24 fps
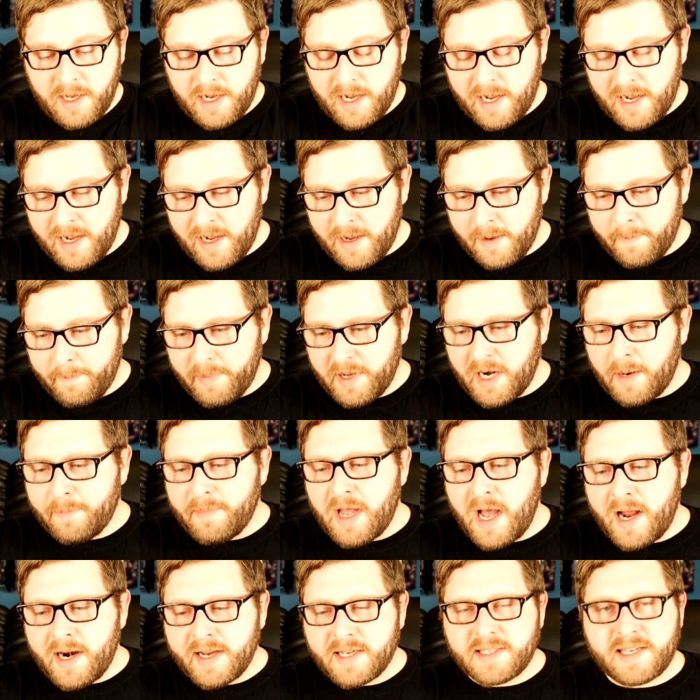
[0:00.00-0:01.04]
But I'm
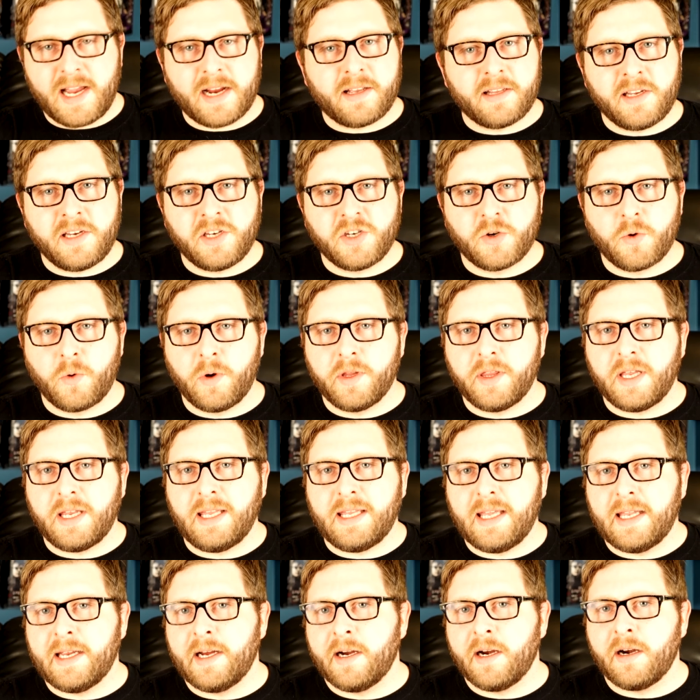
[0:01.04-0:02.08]
not exactly sure the
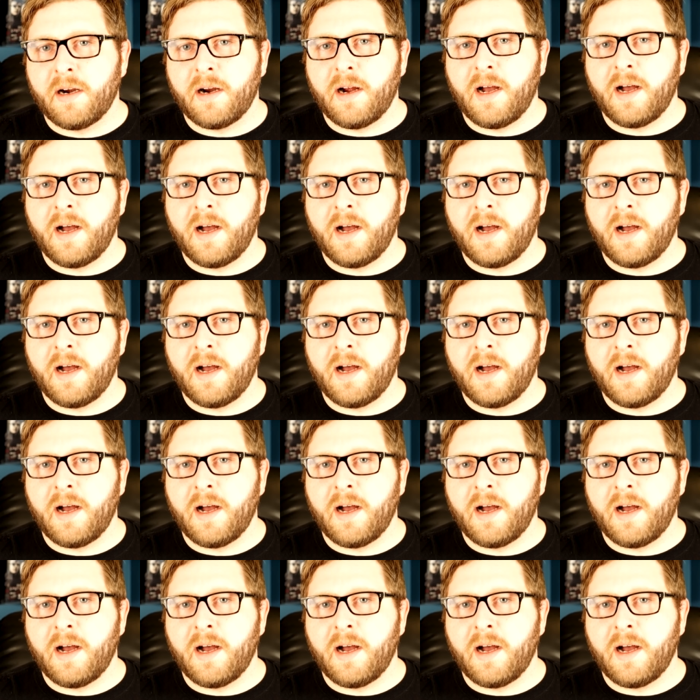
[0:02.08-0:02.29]
year.